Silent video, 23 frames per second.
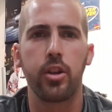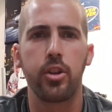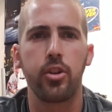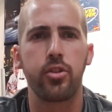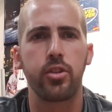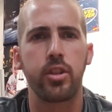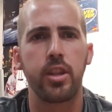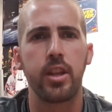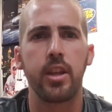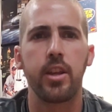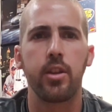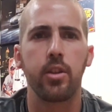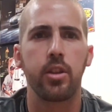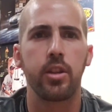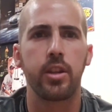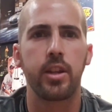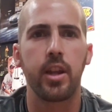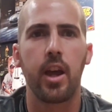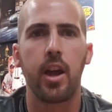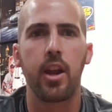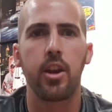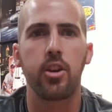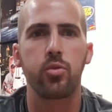It used to hit the
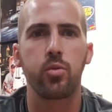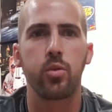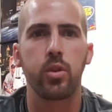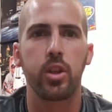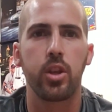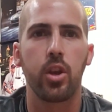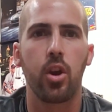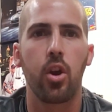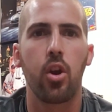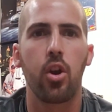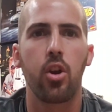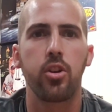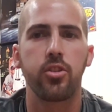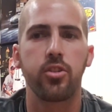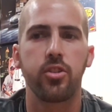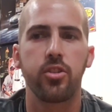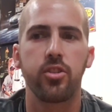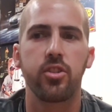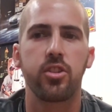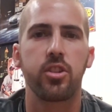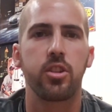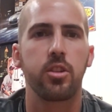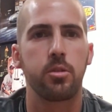tires really hard,
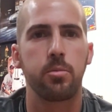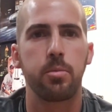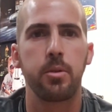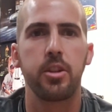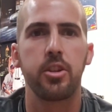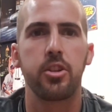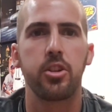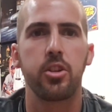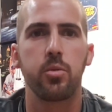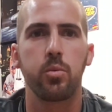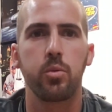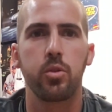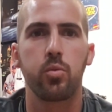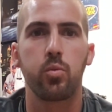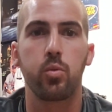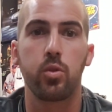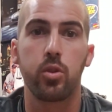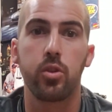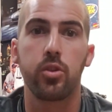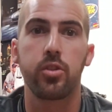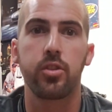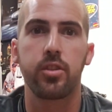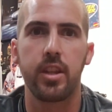so the suspension was
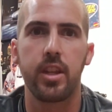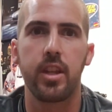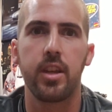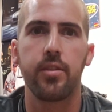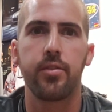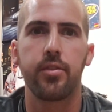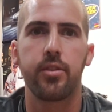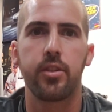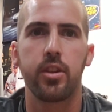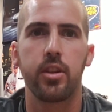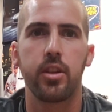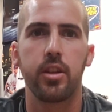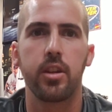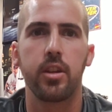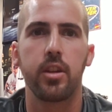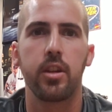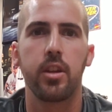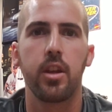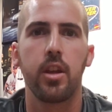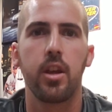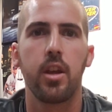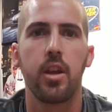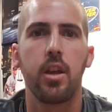real stiff to
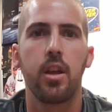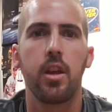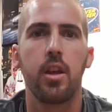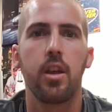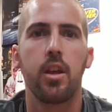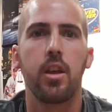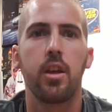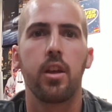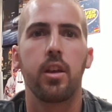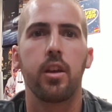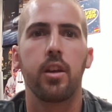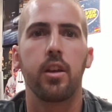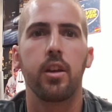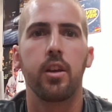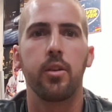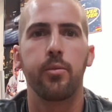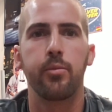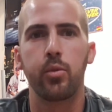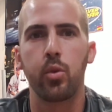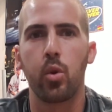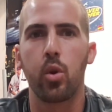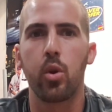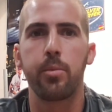
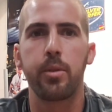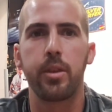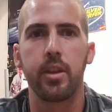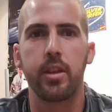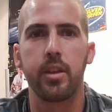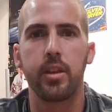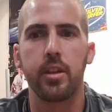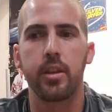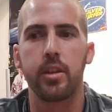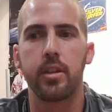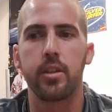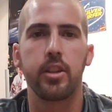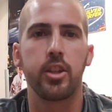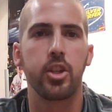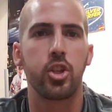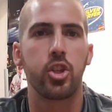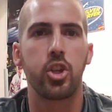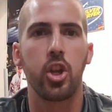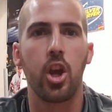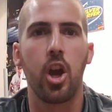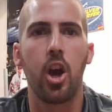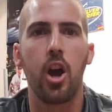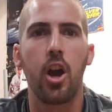absorb the
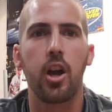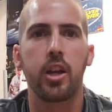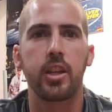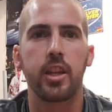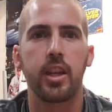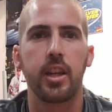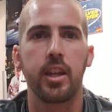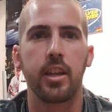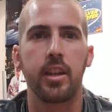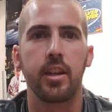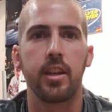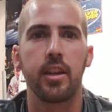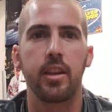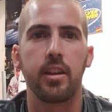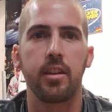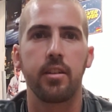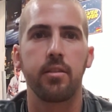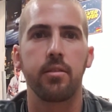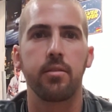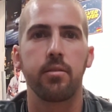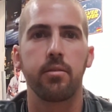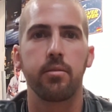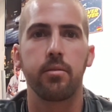shock and
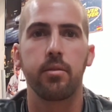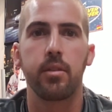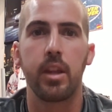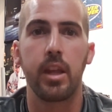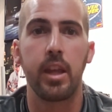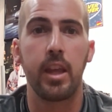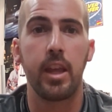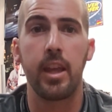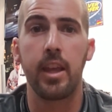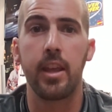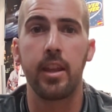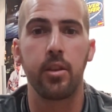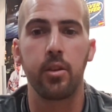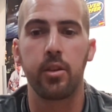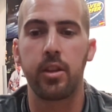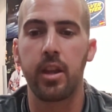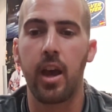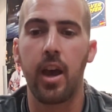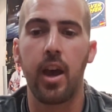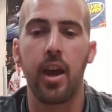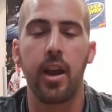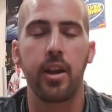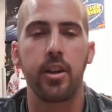hit the
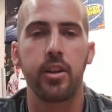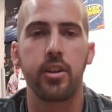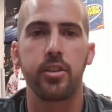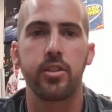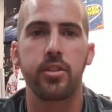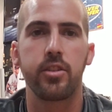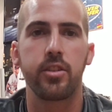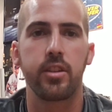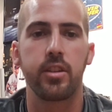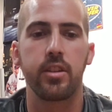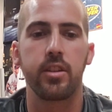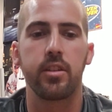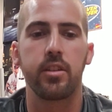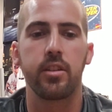tires.